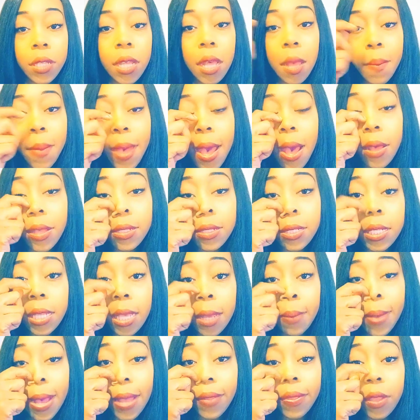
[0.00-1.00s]
come out and see
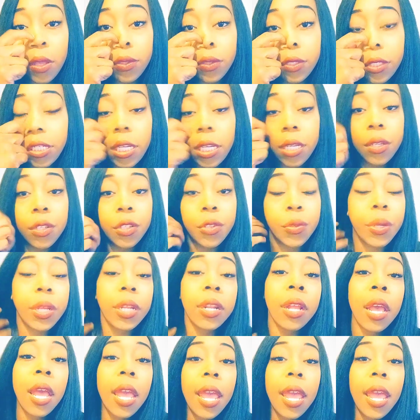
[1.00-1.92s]
about those children.